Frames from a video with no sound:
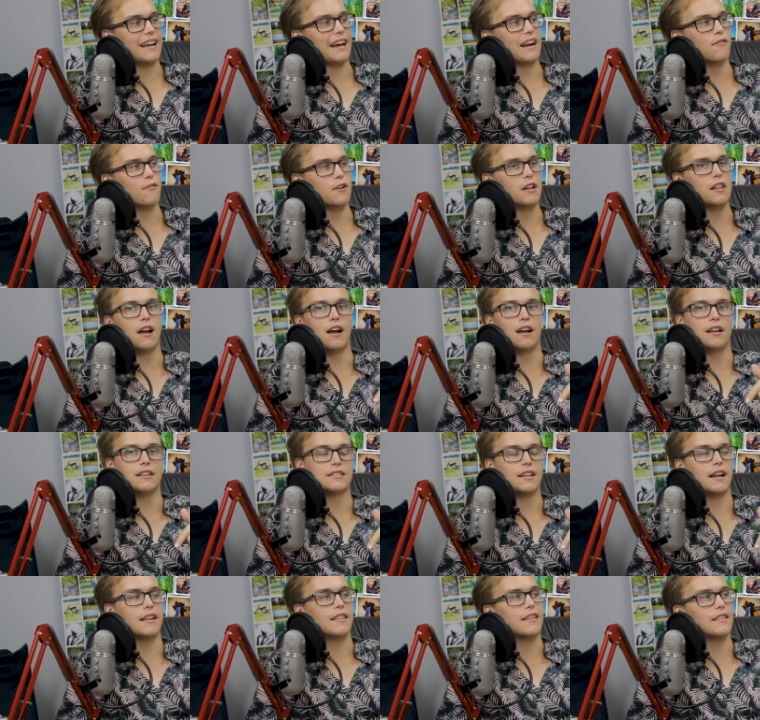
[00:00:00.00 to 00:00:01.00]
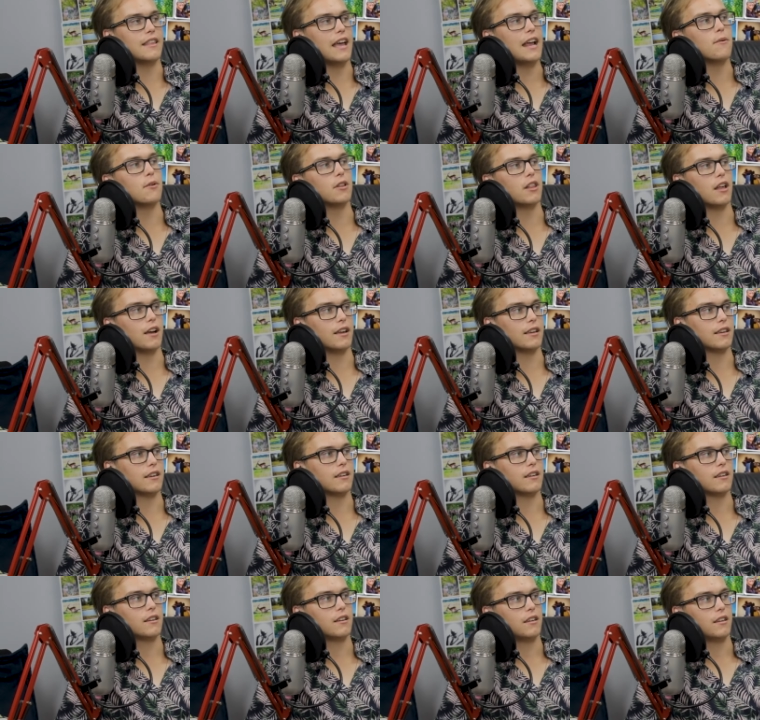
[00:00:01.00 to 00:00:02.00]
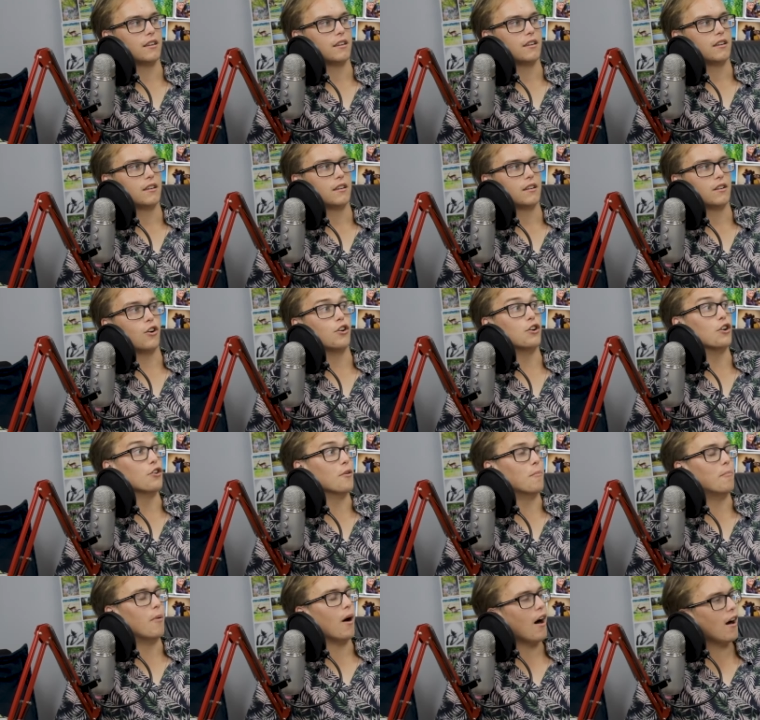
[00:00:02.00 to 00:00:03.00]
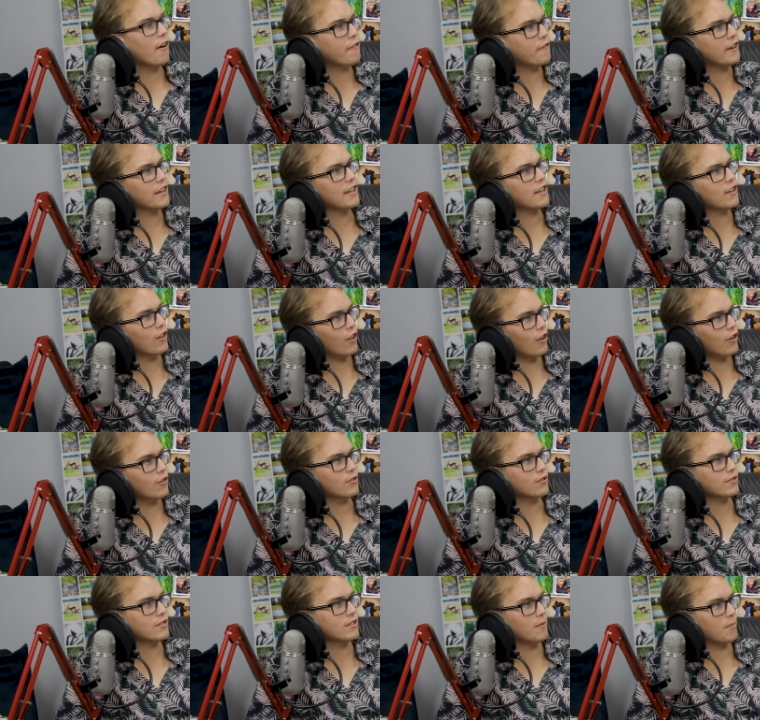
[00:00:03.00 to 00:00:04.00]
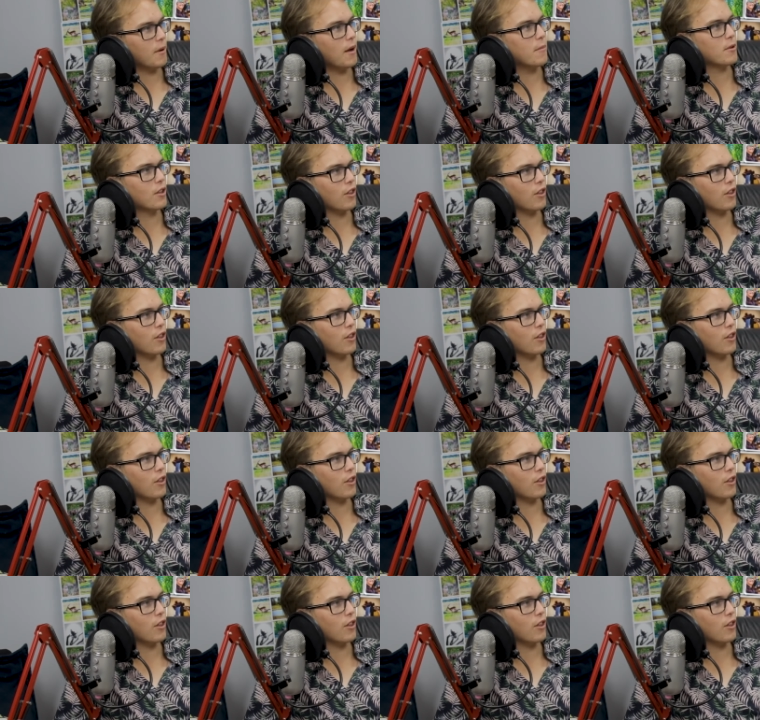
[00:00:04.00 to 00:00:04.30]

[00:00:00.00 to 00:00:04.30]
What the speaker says: kind of realized, and then they were like, oh no, the bar fucking closed. The pub